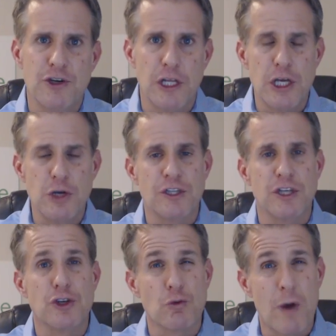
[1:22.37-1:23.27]
actually
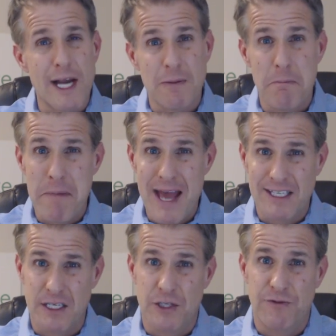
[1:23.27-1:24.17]
use the direct
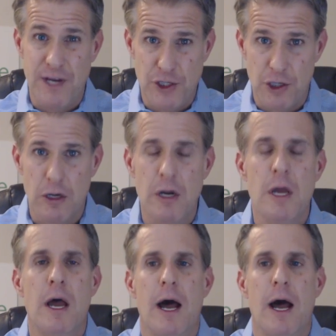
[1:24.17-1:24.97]
message feature